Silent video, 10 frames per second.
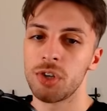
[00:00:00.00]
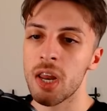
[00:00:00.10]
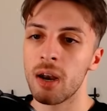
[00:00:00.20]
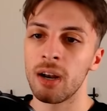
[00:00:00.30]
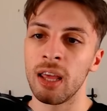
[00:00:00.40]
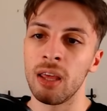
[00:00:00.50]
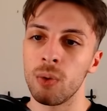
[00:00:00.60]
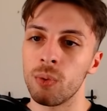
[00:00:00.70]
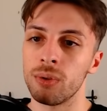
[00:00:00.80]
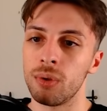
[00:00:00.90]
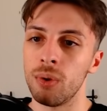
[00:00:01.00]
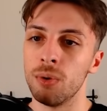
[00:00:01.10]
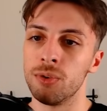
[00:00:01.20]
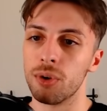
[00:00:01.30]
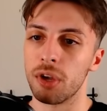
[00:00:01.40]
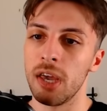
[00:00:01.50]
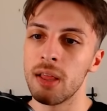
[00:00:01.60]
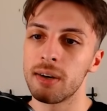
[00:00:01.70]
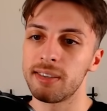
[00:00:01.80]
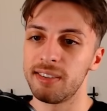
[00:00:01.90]
Generally, you want to use your
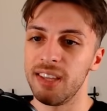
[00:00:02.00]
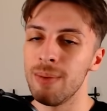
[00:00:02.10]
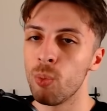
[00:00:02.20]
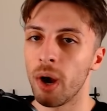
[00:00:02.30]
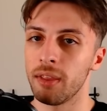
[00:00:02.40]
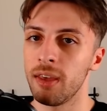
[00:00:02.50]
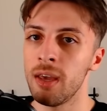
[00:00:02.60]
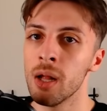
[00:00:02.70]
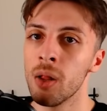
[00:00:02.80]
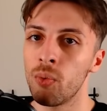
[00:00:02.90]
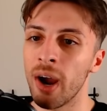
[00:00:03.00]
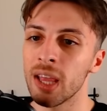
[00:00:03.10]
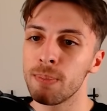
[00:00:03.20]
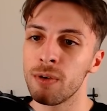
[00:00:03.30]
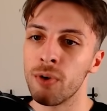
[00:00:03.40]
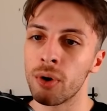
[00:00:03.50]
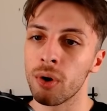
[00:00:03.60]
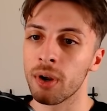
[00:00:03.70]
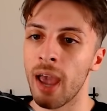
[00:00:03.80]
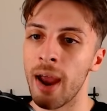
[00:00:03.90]
healer's team-wide heal right before
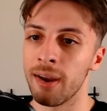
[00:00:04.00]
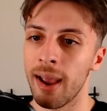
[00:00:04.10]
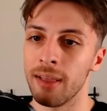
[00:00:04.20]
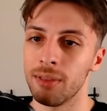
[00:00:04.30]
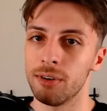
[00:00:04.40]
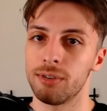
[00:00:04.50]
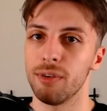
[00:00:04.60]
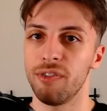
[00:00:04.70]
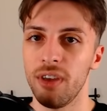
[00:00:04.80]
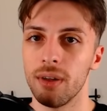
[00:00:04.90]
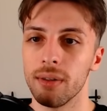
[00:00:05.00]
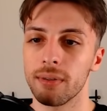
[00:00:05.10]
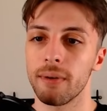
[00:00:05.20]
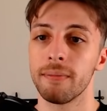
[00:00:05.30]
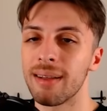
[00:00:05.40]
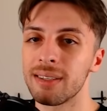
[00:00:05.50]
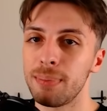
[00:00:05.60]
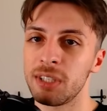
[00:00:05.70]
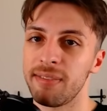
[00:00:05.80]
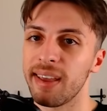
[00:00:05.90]
your carry enters the field. That
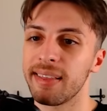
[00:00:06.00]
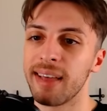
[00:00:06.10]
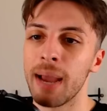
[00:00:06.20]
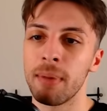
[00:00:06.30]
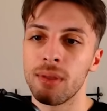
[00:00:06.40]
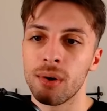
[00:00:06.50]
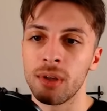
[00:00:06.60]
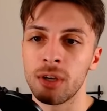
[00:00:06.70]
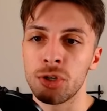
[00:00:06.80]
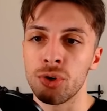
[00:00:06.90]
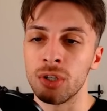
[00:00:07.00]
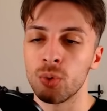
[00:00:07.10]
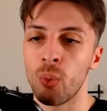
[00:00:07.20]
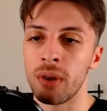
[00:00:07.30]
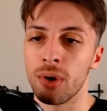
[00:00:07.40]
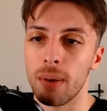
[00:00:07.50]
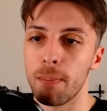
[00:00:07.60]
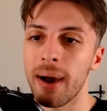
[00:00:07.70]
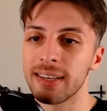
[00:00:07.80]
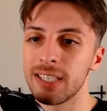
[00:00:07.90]
specific time in the rotation is when you can
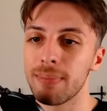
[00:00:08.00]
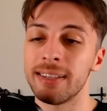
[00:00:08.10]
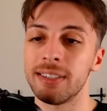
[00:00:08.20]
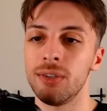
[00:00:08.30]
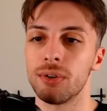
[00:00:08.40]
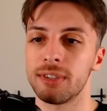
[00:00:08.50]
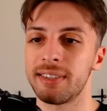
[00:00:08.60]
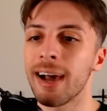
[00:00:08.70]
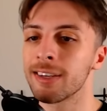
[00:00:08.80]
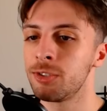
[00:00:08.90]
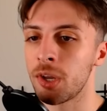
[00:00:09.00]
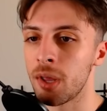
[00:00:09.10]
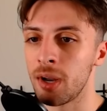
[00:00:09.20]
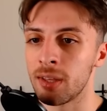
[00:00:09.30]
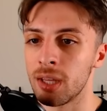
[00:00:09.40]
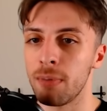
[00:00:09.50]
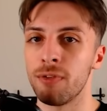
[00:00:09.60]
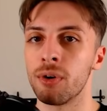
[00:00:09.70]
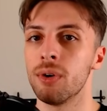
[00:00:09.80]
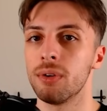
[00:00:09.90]
maximize your stacks generated
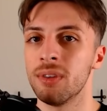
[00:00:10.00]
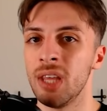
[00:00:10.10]
before your